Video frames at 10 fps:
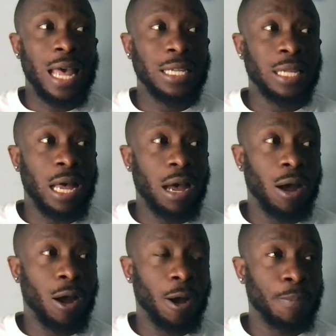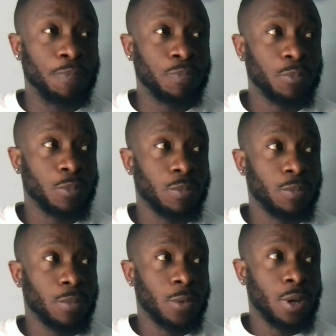and, um,
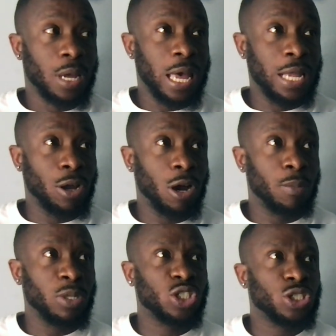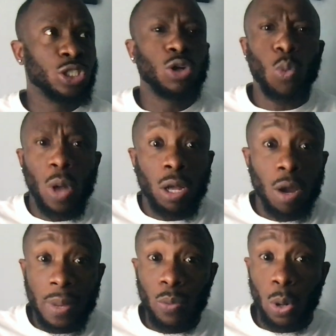and um, just, you know,
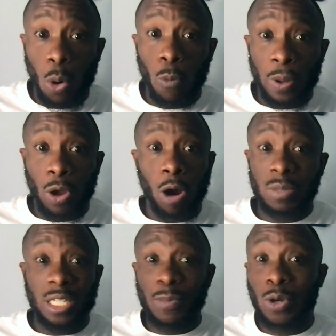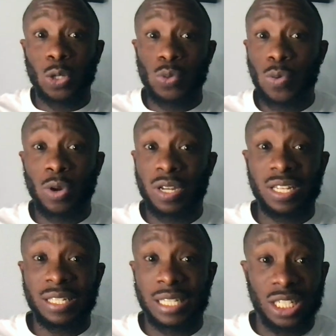welcome it with open arms is because we were
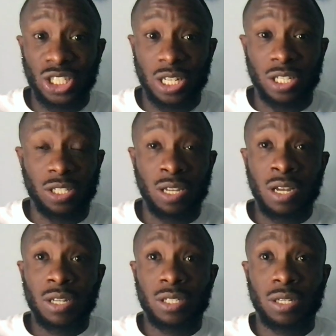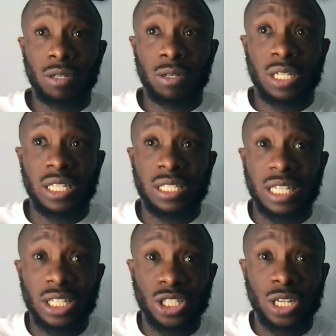conditioned to
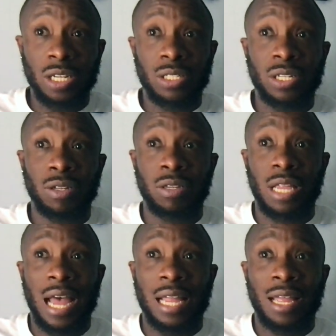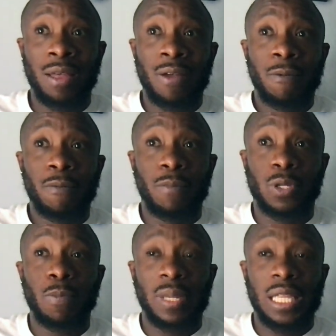condition to not
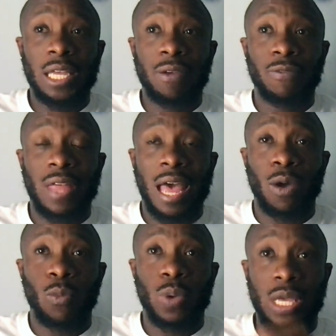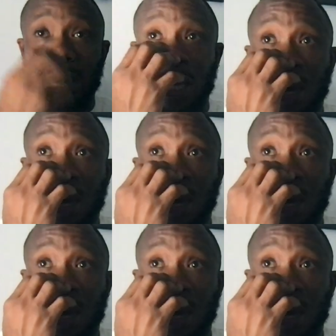to believe that we